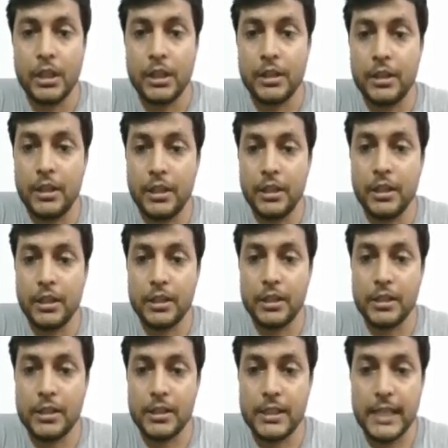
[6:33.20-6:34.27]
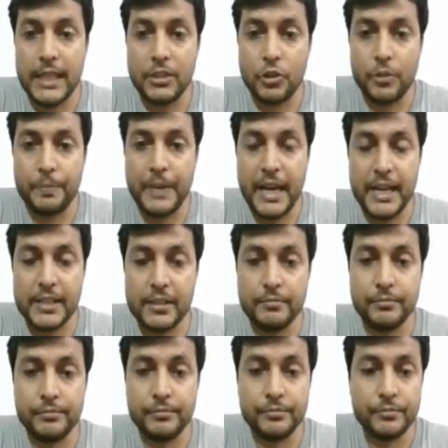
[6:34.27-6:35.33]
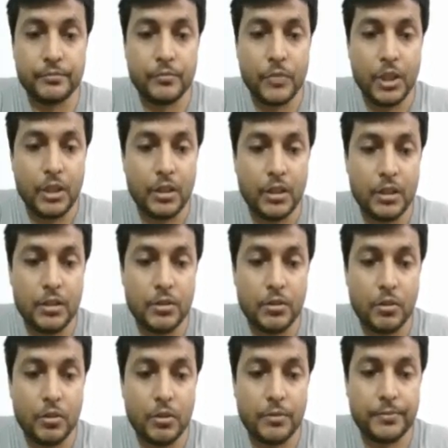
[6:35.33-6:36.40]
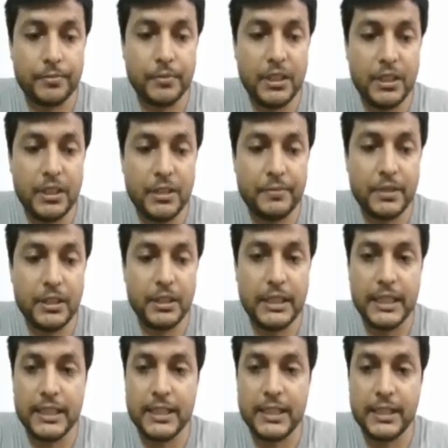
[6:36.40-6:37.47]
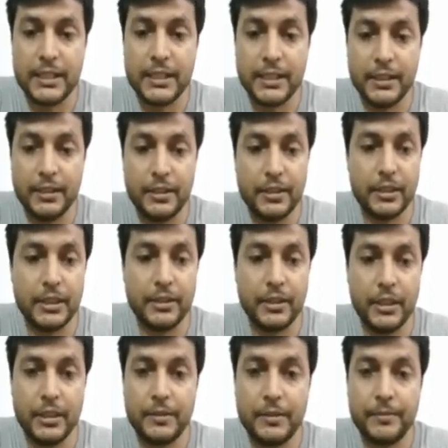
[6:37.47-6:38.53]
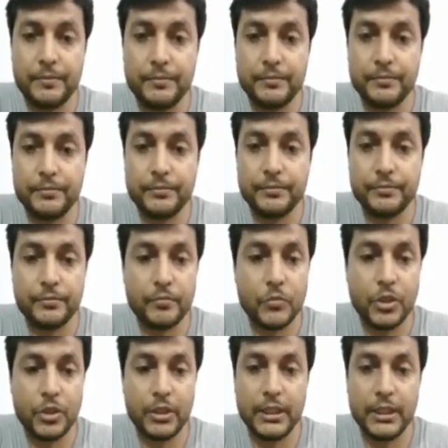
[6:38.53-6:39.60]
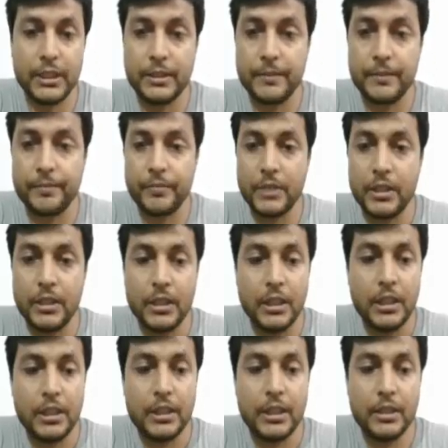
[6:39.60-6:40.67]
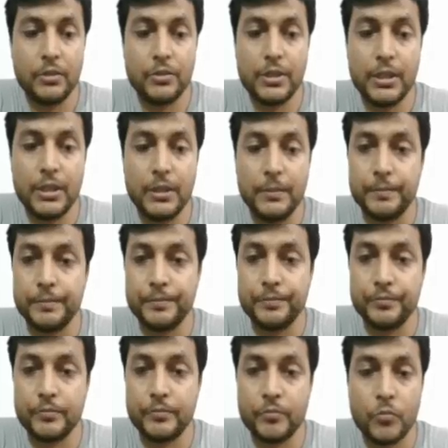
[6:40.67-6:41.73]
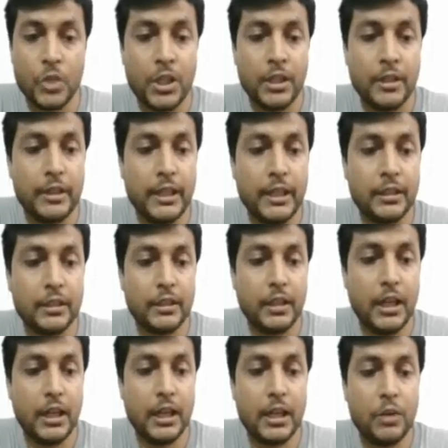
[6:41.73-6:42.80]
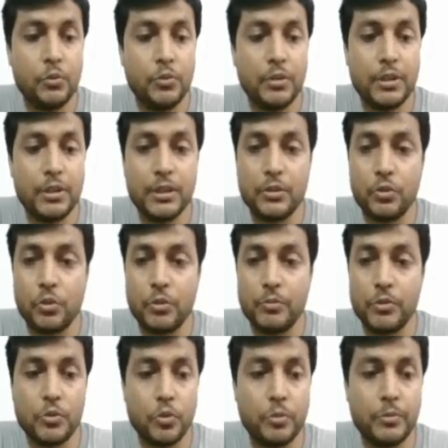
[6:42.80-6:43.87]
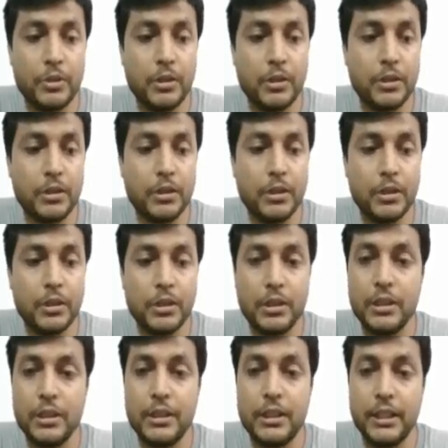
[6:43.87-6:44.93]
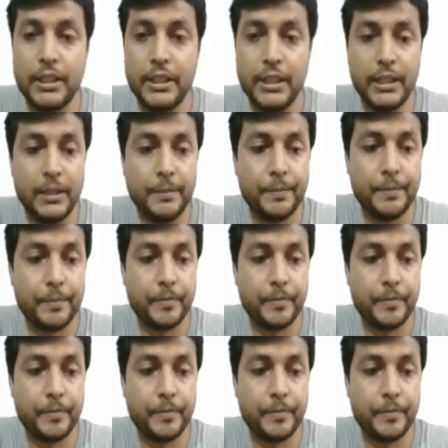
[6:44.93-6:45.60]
the cytoplasm is of different density here and there, correct? Can you see that around this chromosomal DNA,